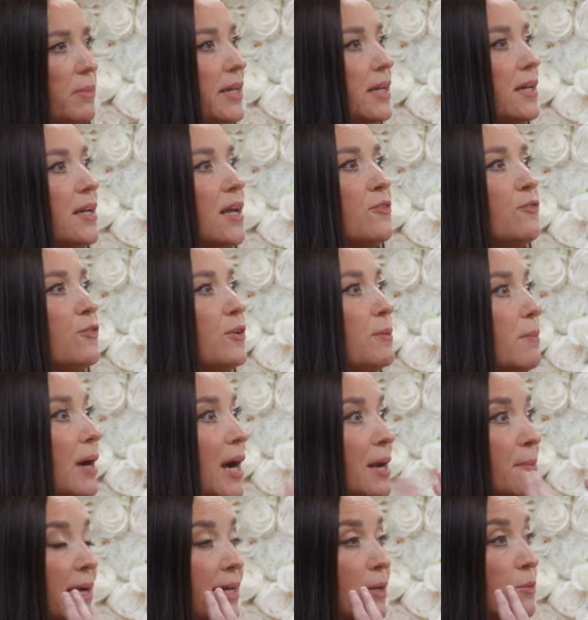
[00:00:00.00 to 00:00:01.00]
but enough in
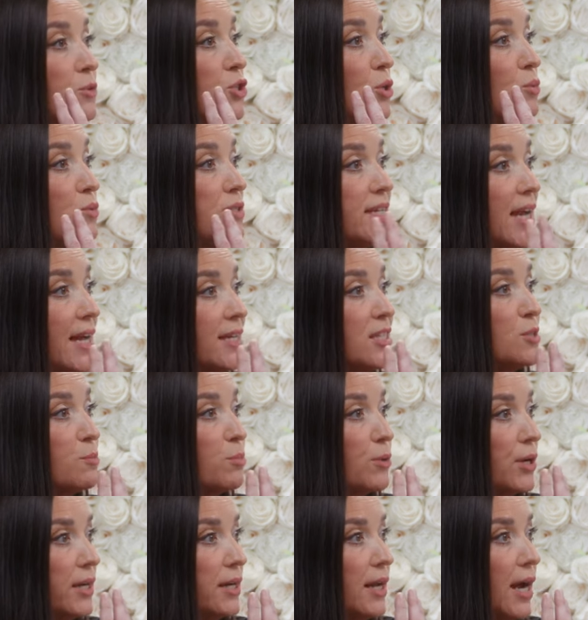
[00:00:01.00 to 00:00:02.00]
my mind. But I was so invested.
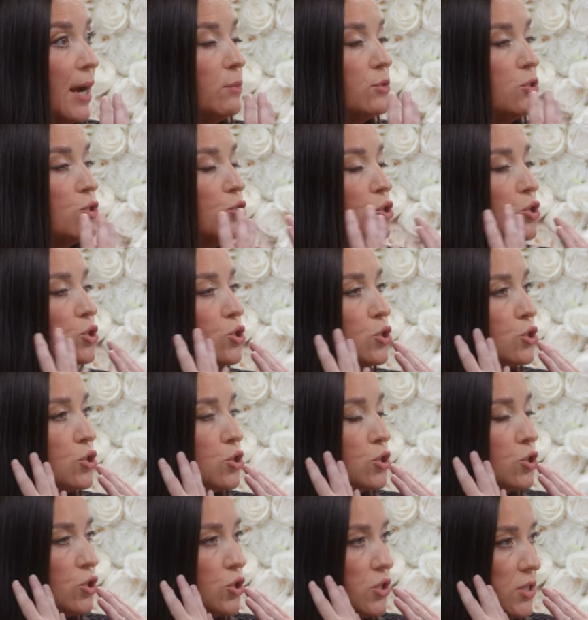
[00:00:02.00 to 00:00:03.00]
desperate. I you're was
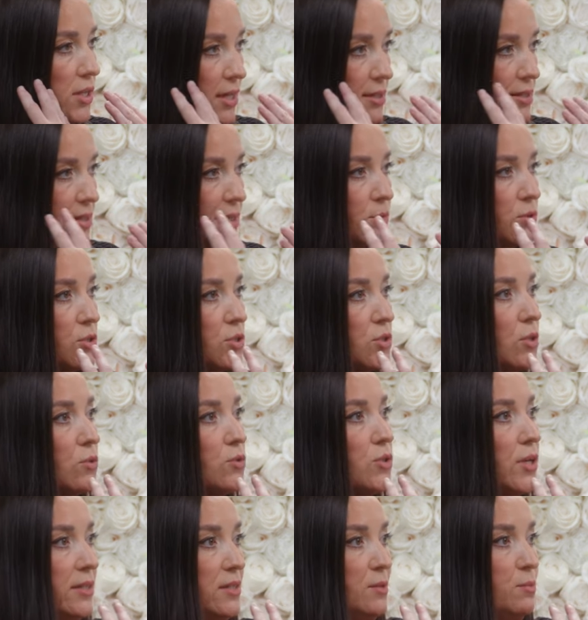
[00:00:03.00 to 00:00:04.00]
invested. Yes, and I was so
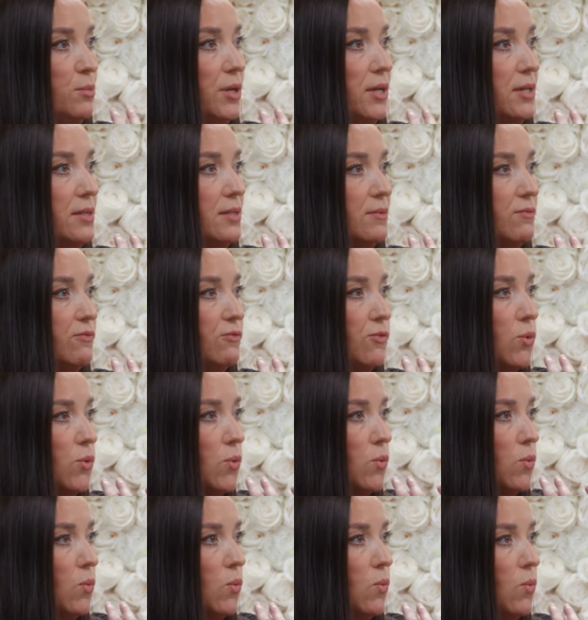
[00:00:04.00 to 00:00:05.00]
desperate yes.
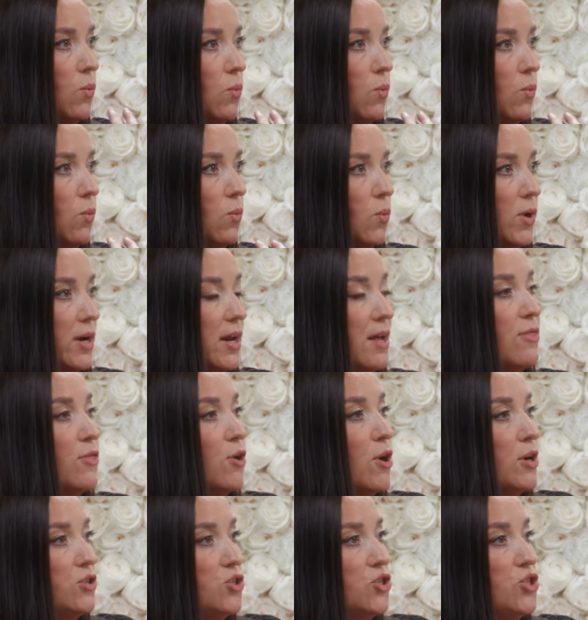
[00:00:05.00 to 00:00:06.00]
for what I
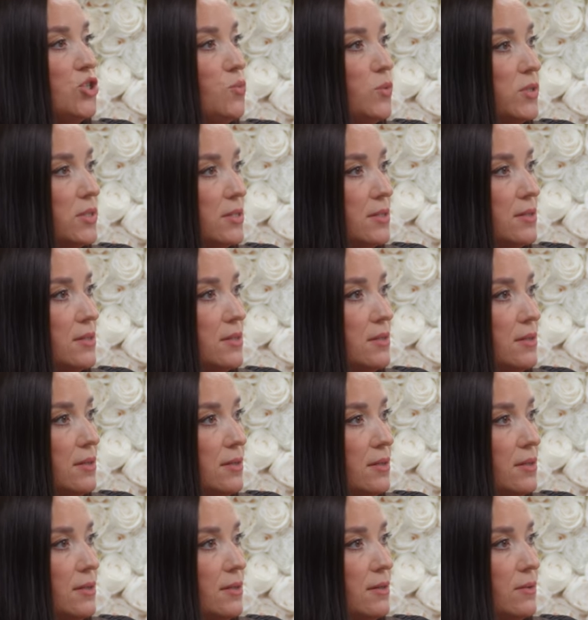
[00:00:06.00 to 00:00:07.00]
thought she was
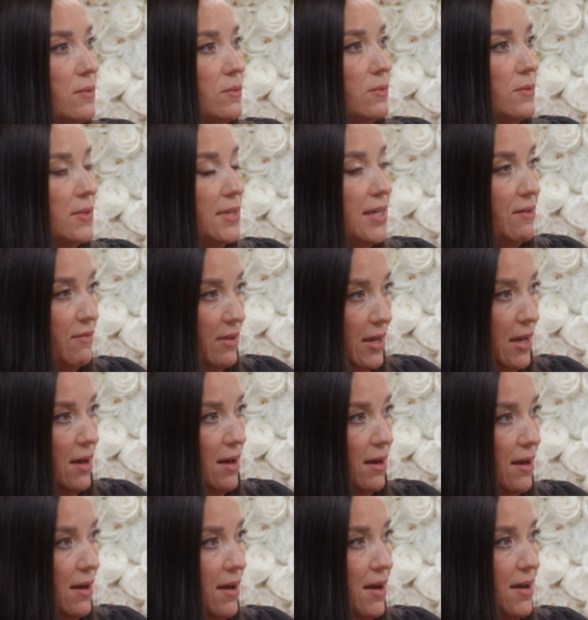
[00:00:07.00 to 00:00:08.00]
giving
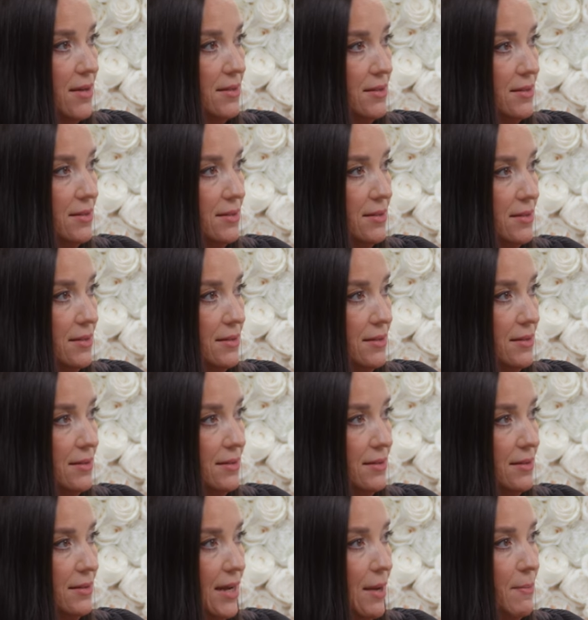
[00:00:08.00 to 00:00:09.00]
us. Right.
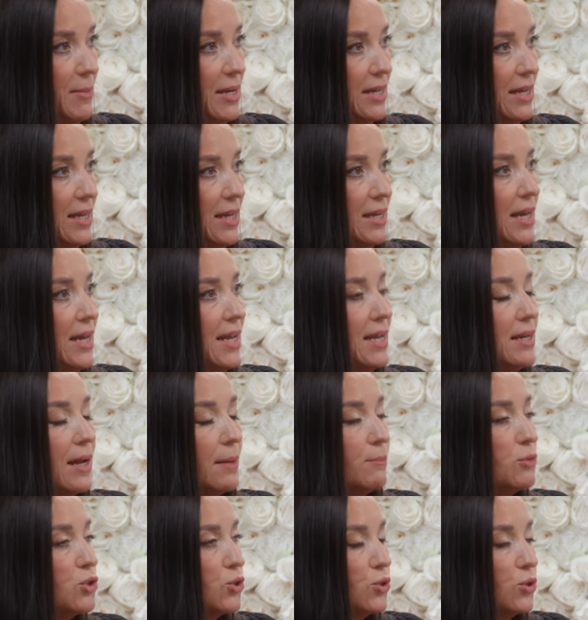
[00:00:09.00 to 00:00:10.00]
I mean, it, it.
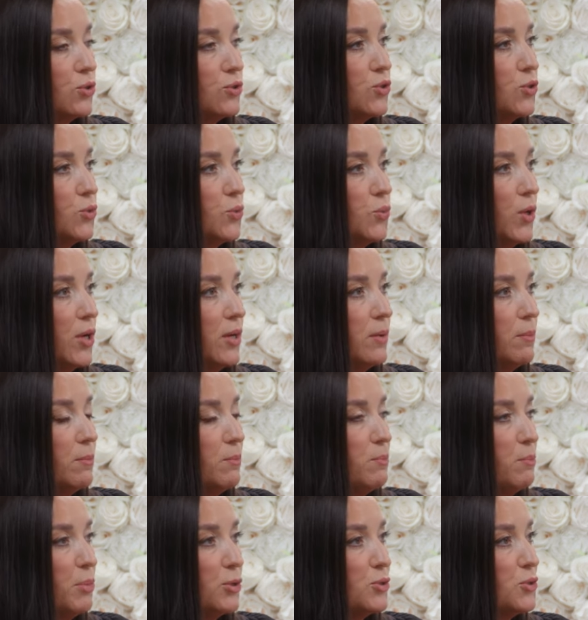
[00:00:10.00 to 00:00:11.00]
I'm sure to a
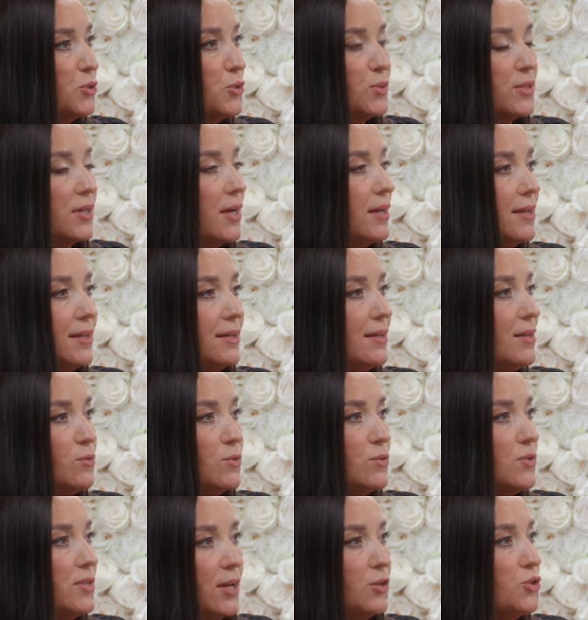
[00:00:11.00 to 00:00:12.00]
person who's not
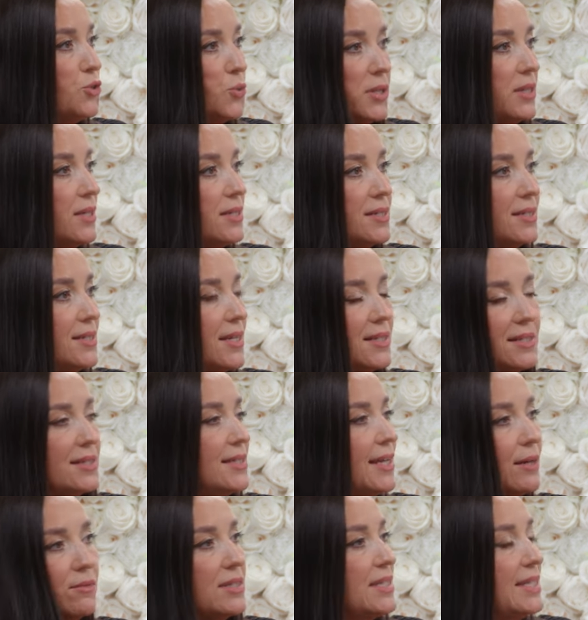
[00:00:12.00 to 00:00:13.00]
is not doing this, it doesn't
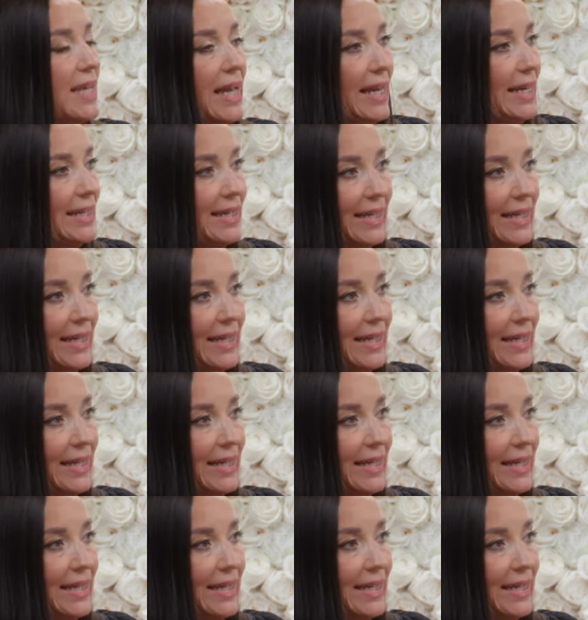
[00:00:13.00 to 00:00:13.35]
sound sane,